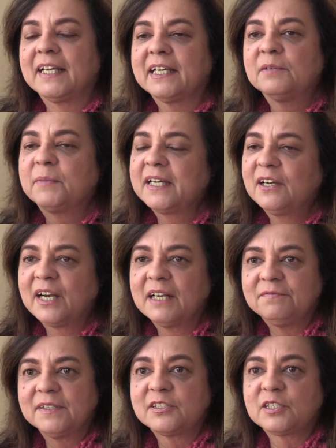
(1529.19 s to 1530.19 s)
like, oh my God, I
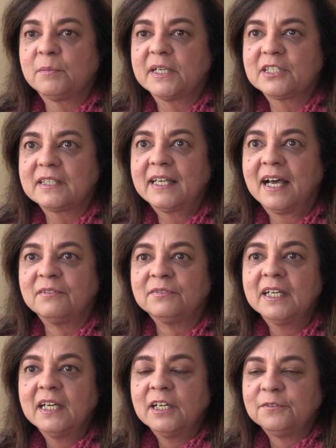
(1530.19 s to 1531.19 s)
feel so much love
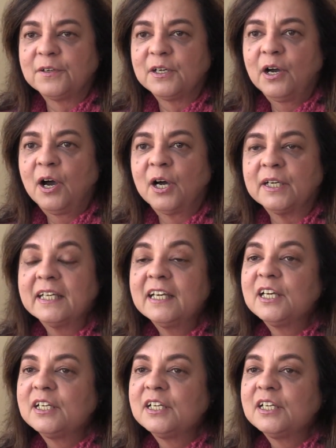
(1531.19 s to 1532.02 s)
for God,